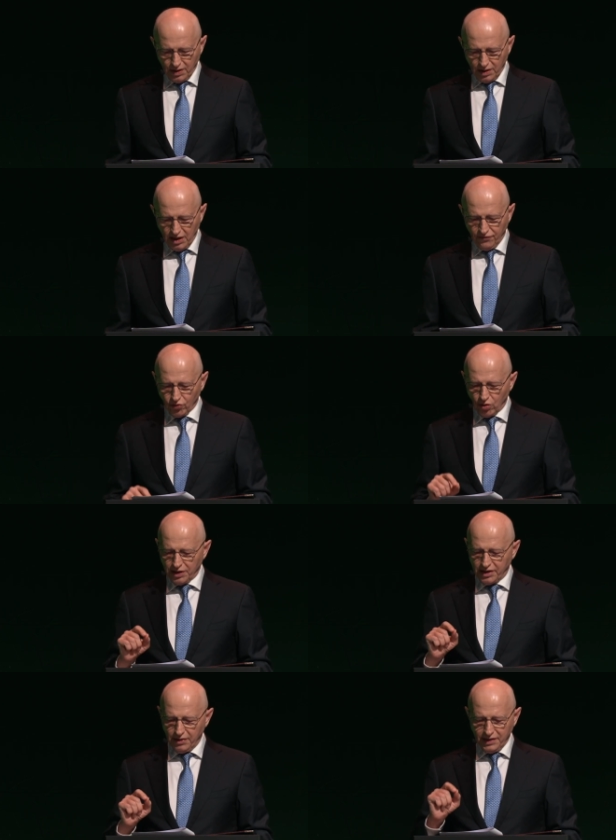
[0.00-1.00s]
If
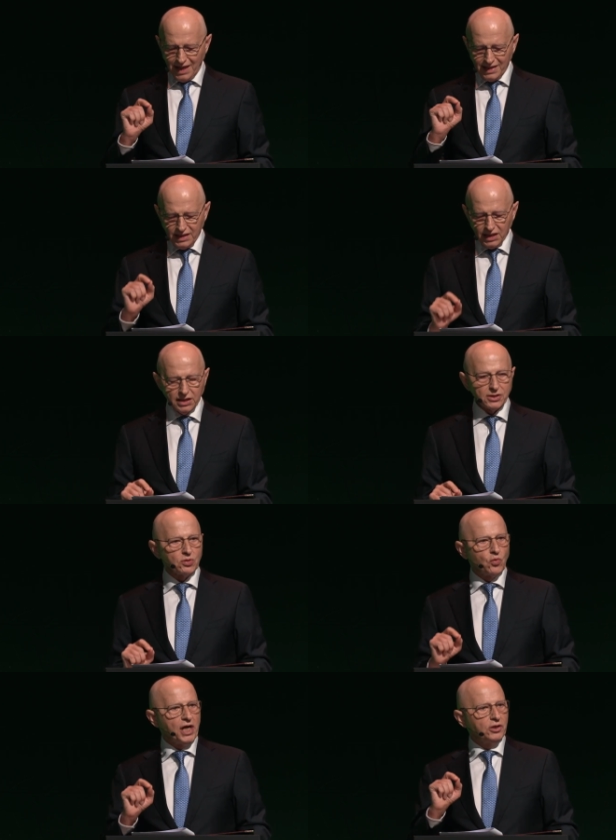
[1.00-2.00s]
authoritarian ideals
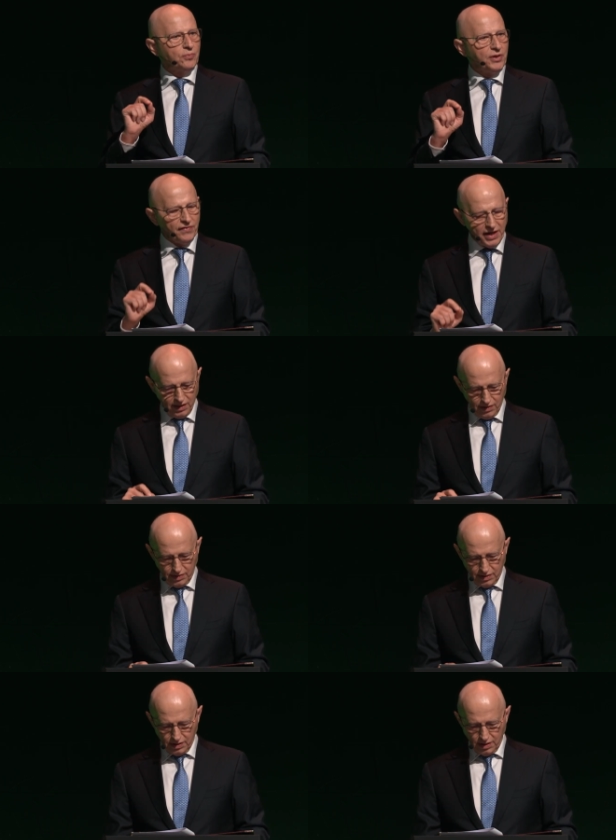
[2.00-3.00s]
were to prevail,
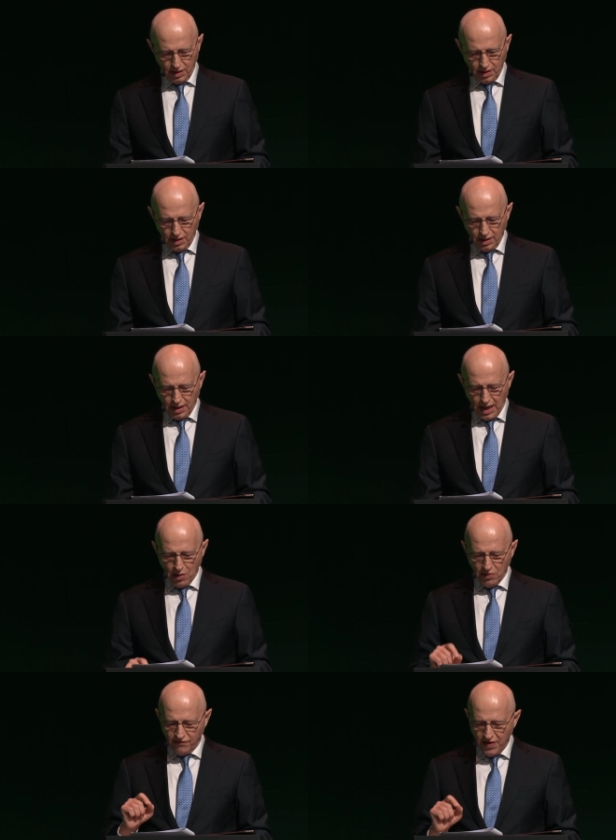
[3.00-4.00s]

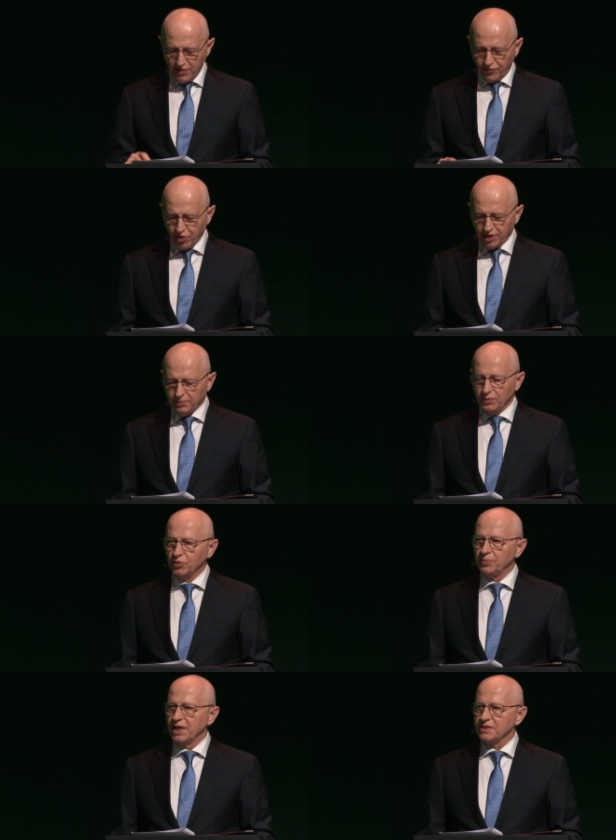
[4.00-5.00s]
our very freedom
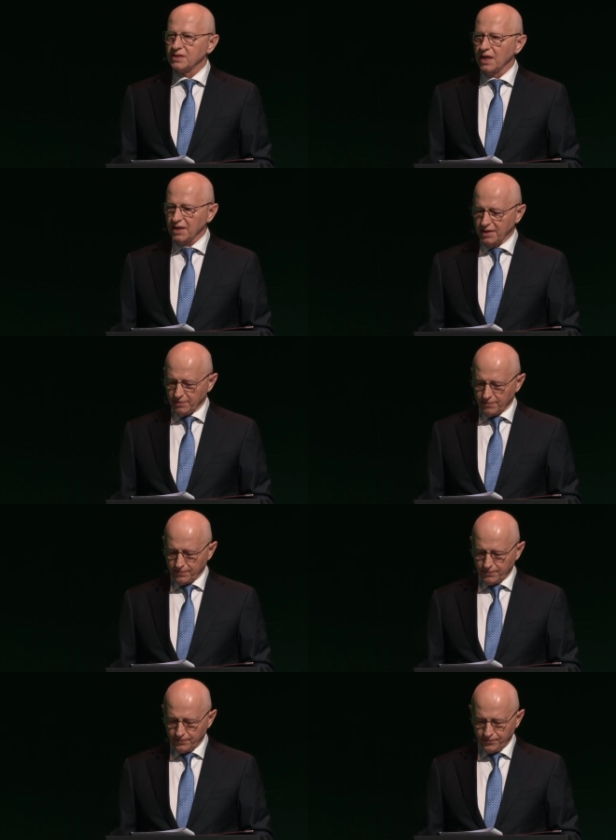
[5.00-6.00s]
would be at stake.
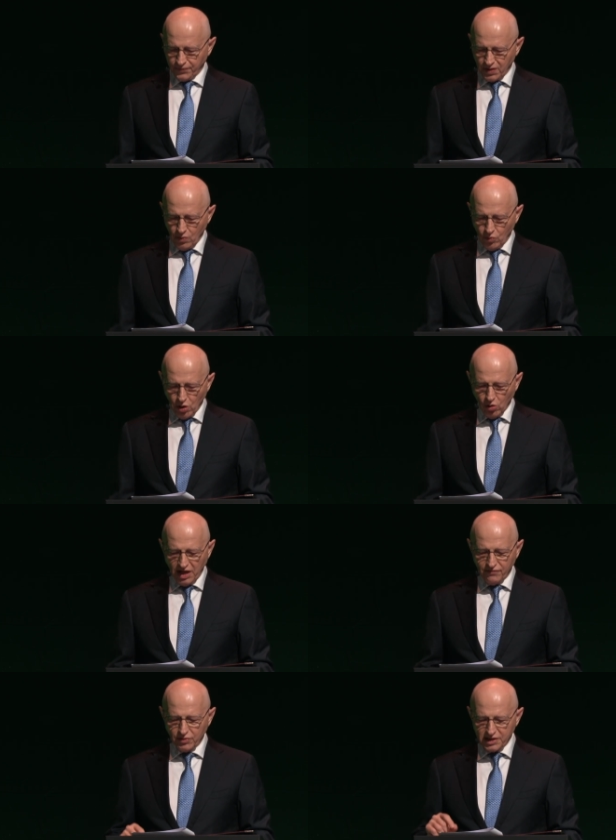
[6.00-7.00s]
We all
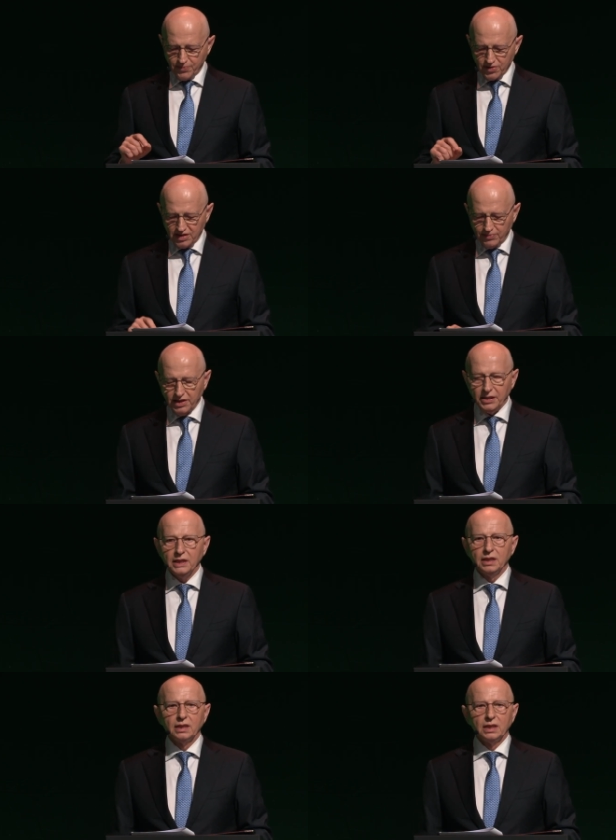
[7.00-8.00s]
have a
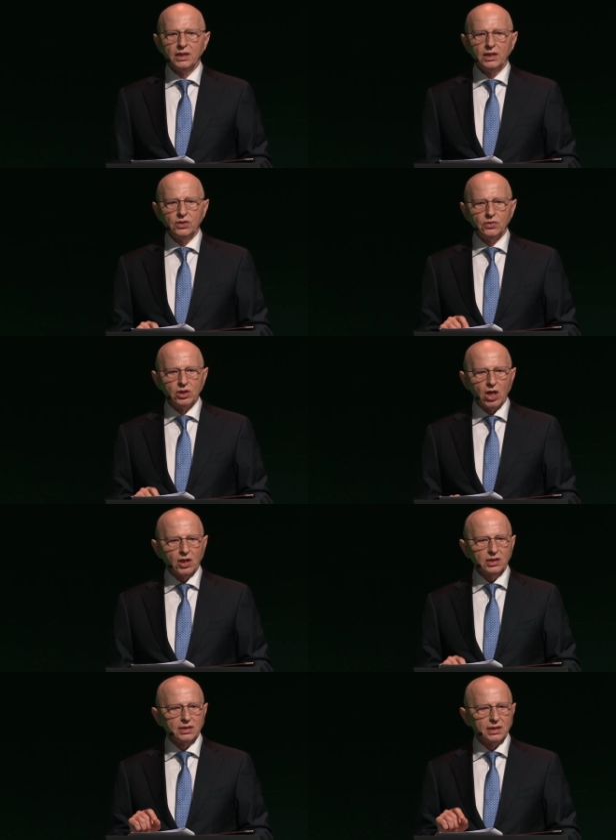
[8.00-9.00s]
responsibility to
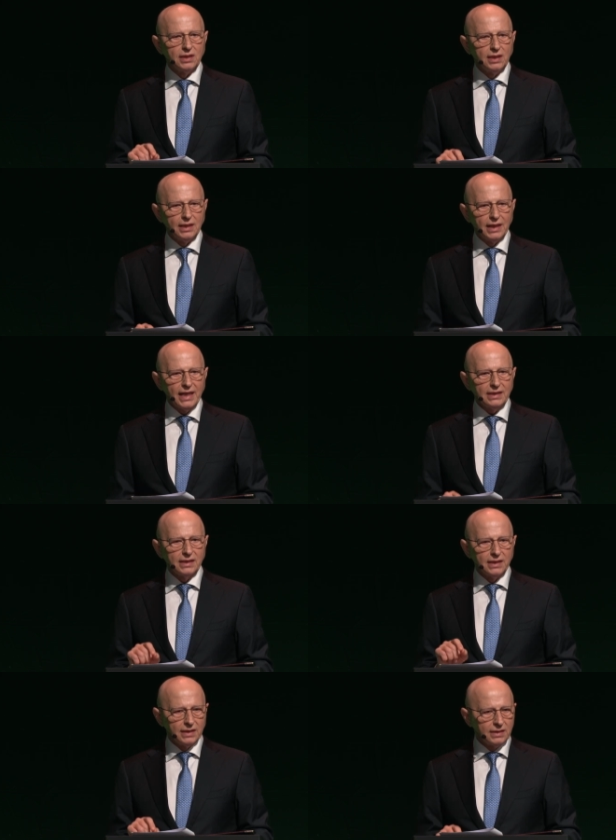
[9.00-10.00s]
not let
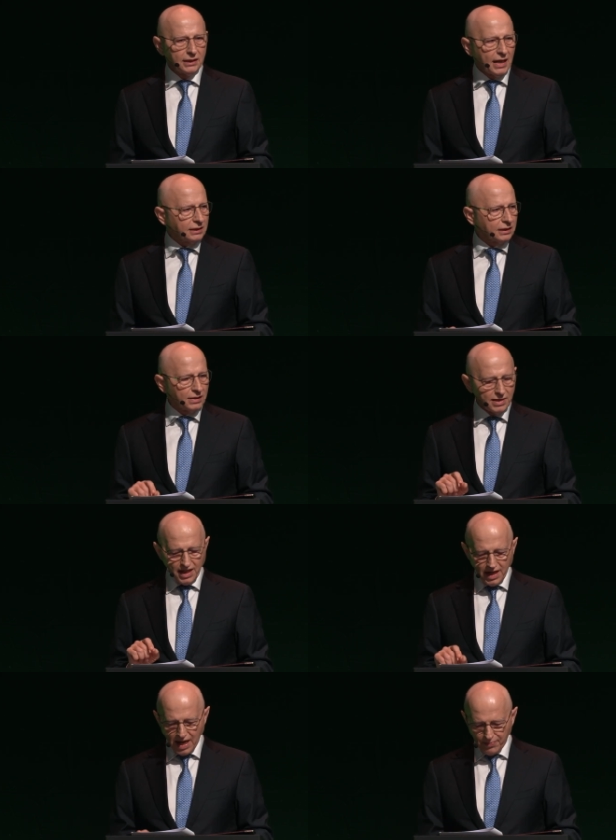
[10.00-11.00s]
that
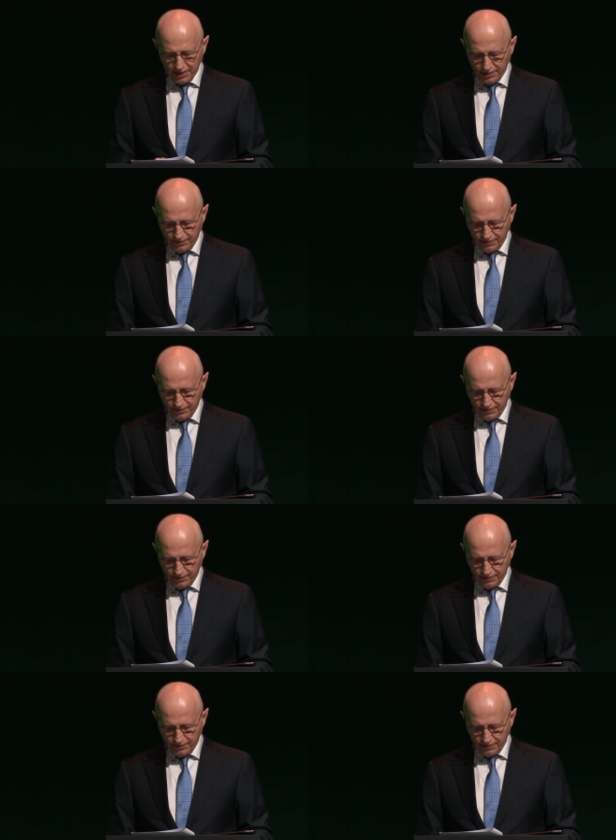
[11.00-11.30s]
happen.